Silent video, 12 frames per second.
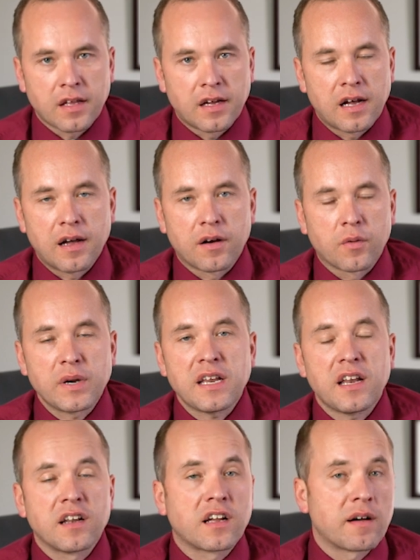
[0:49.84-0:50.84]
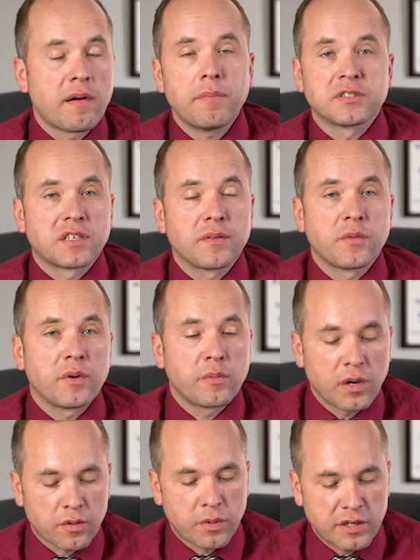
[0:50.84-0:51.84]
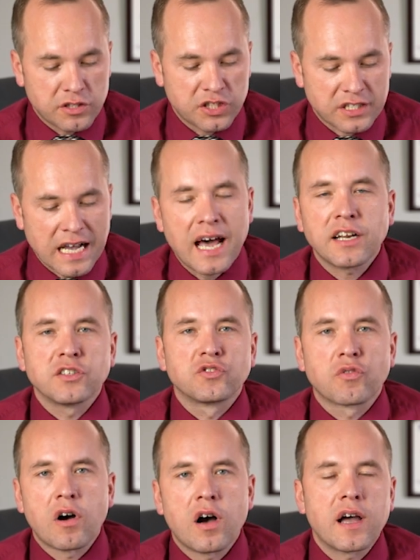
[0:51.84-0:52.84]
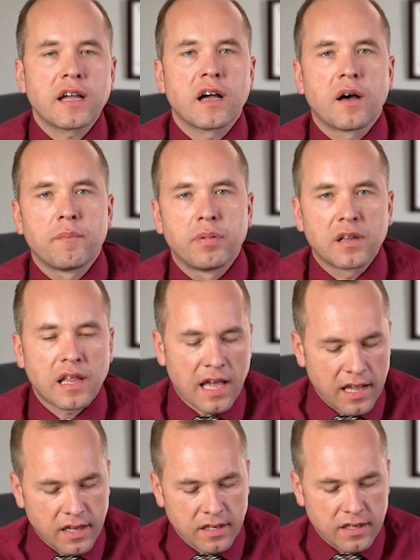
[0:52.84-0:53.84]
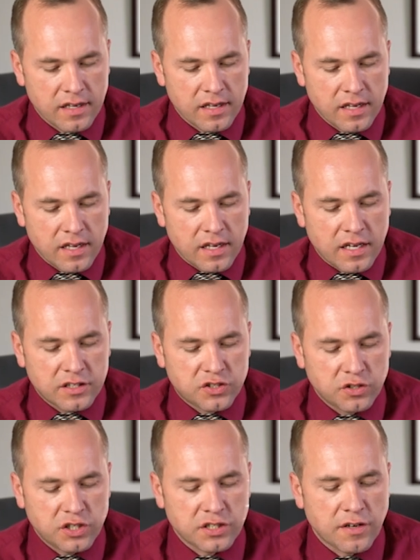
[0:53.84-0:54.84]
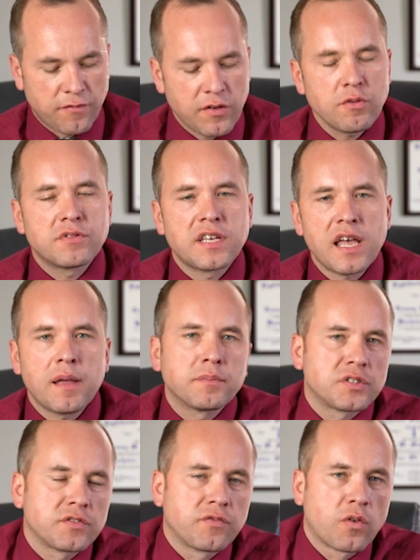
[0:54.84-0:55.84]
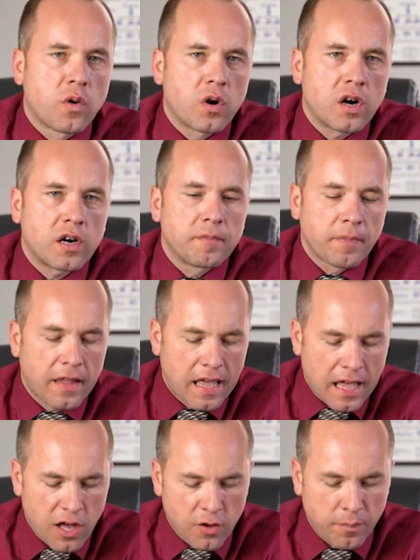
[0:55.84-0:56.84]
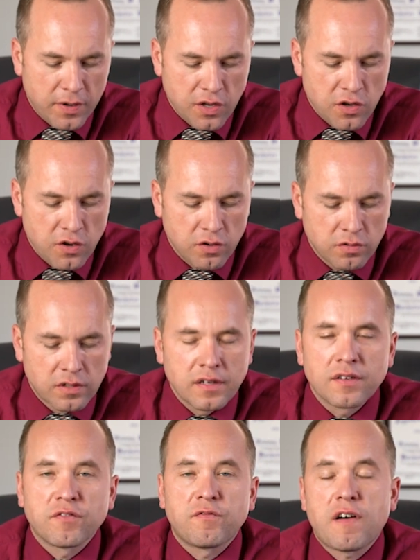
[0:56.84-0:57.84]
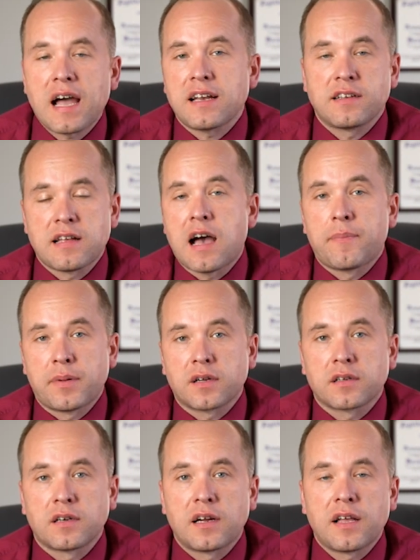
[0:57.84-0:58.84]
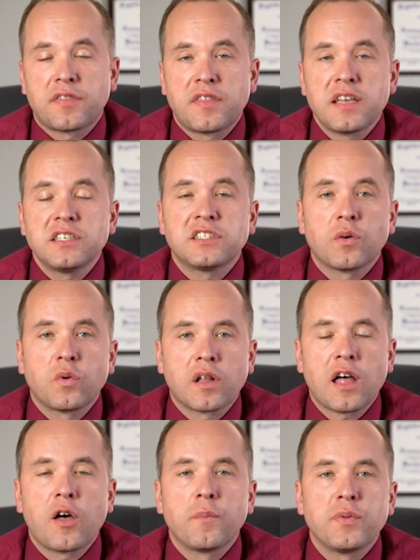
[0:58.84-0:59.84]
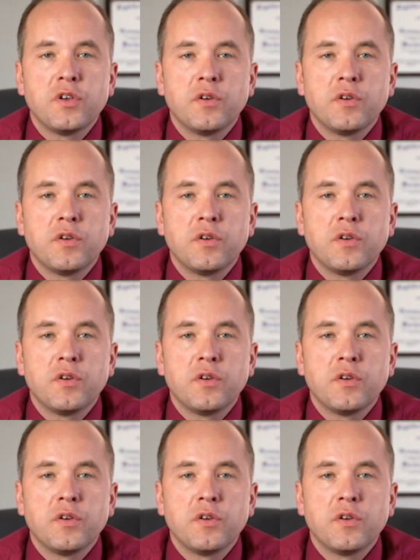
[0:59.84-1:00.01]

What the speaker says: or we needed to come up with something. We were just kind of drawing a blank. And so just a few tips for helping you find a topic. All right, things that will help